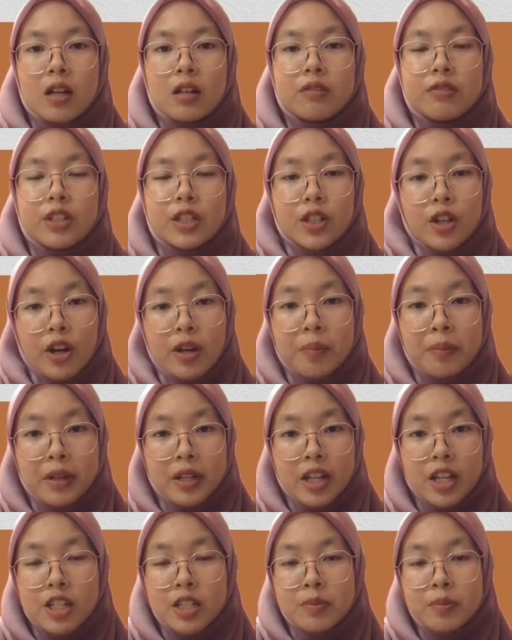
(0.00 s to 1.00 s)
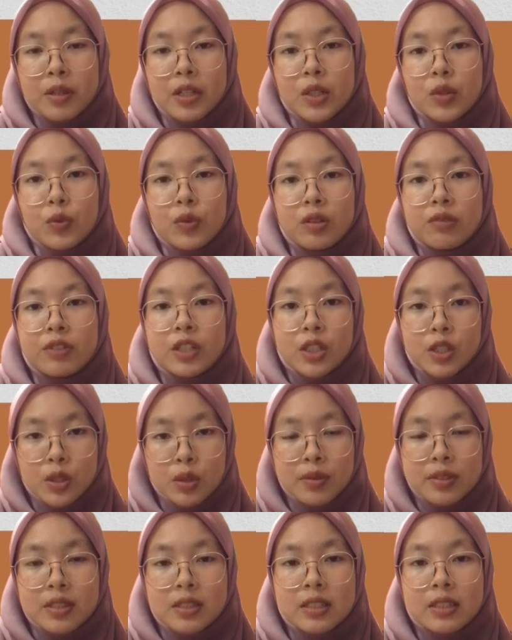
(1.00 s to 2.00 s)
Record management will
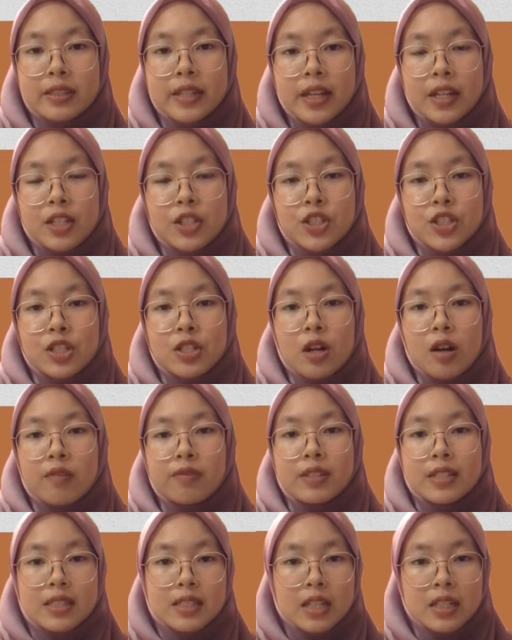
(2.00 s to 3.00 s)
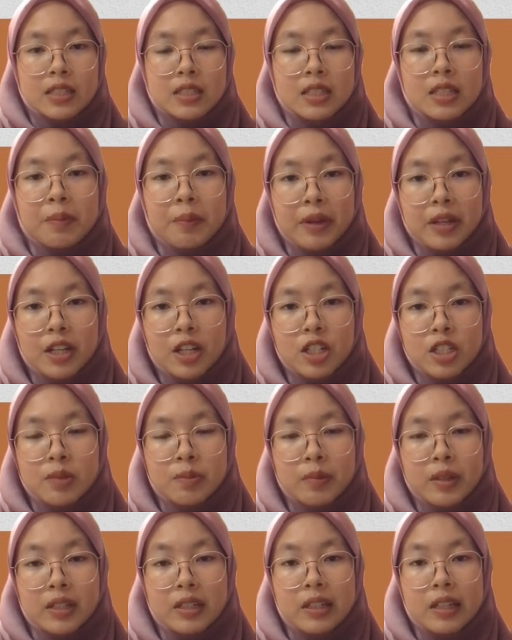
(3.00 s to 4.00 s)
reduce the danger of disaster
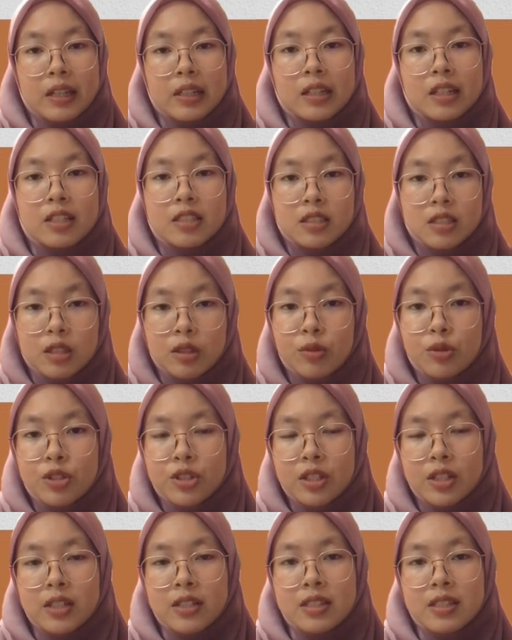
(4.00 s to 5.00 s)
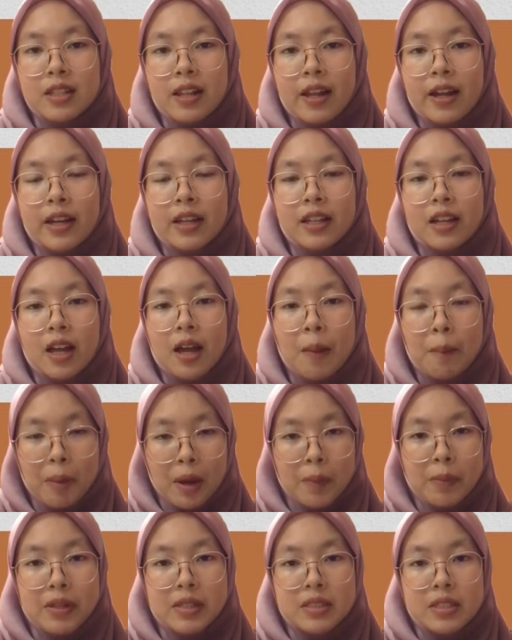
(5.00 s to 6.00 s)
management in institutions like
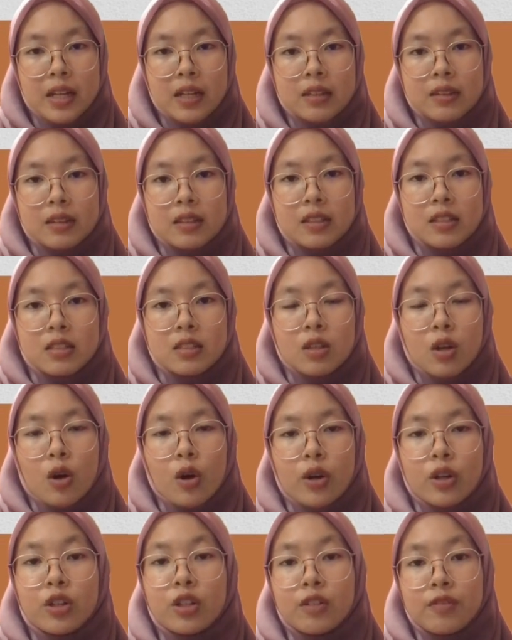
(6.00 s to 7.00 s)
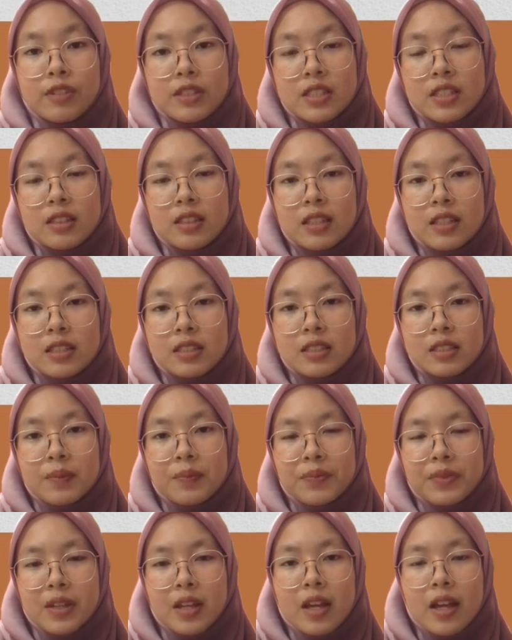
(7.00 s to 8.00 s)
public sectors or universities.
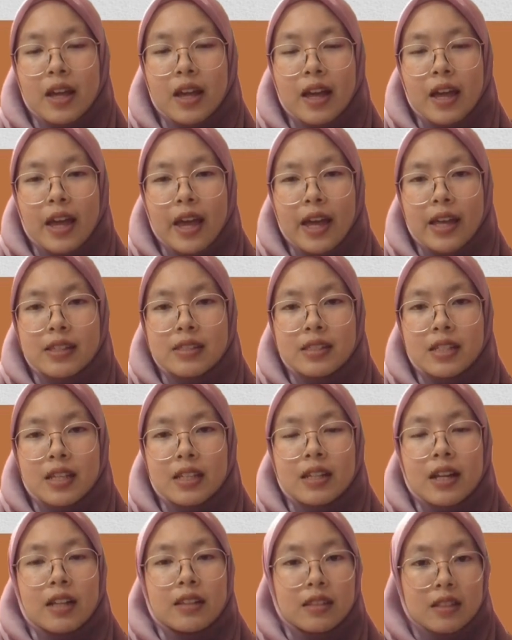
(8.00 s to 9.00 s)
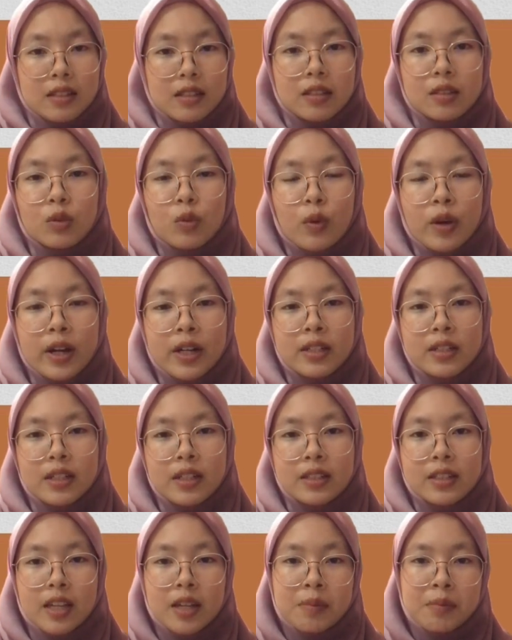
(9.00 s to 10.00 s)
As in Article 1,
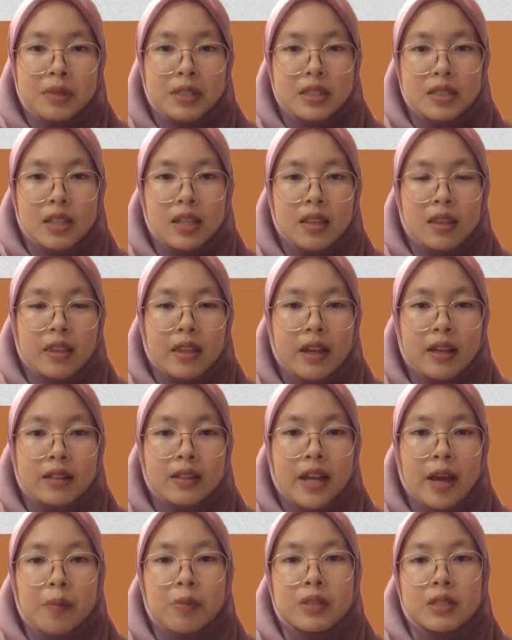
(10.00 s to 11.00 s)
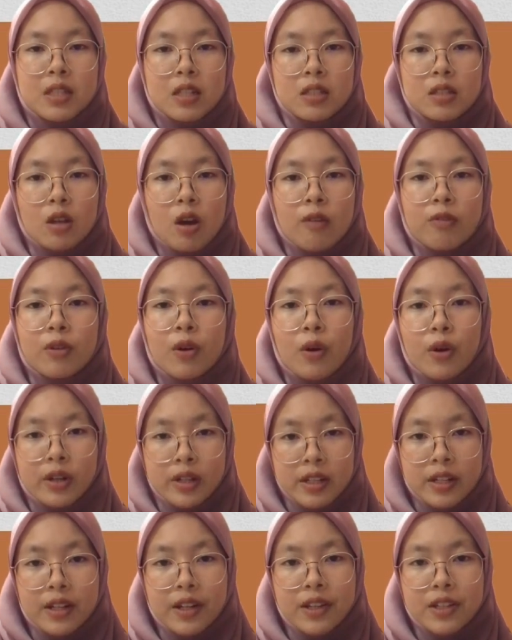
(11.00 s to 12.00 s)
it can be seen that the absence of
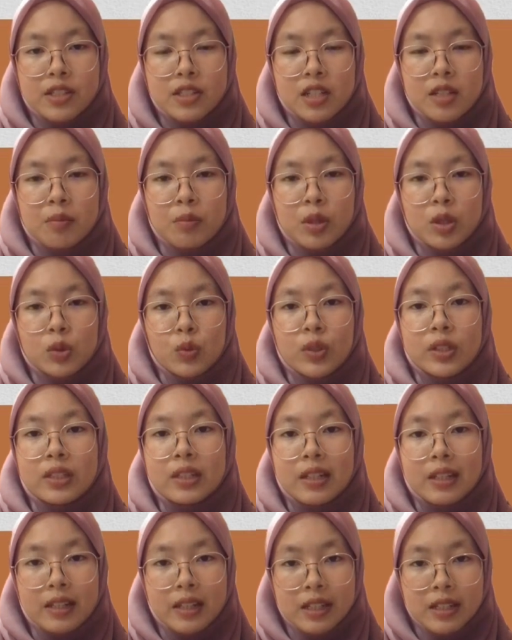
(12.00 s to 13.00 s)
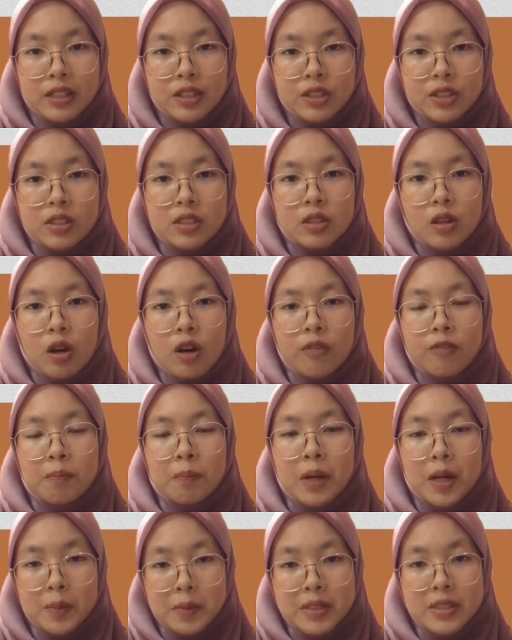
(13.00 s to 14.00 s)
coordination between the leaders of
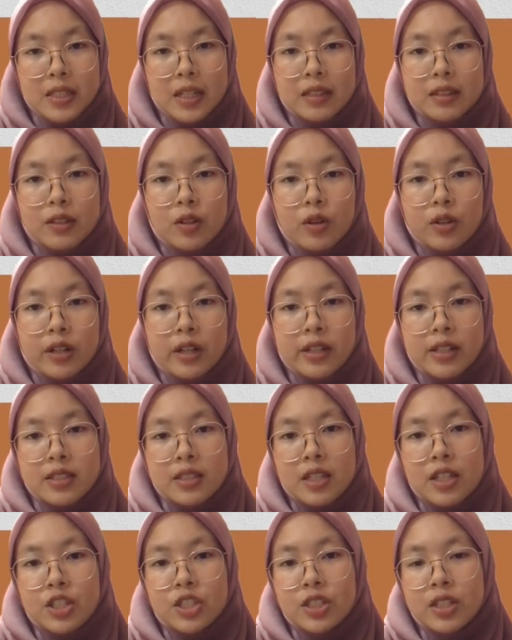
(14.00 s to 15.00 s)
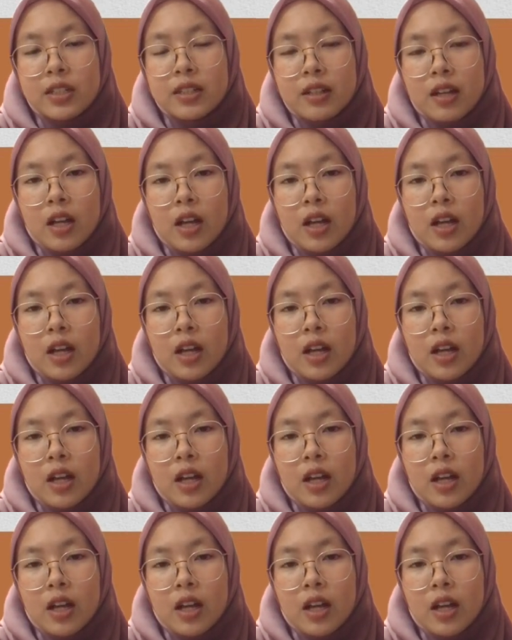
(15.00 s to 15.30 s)
public sector organization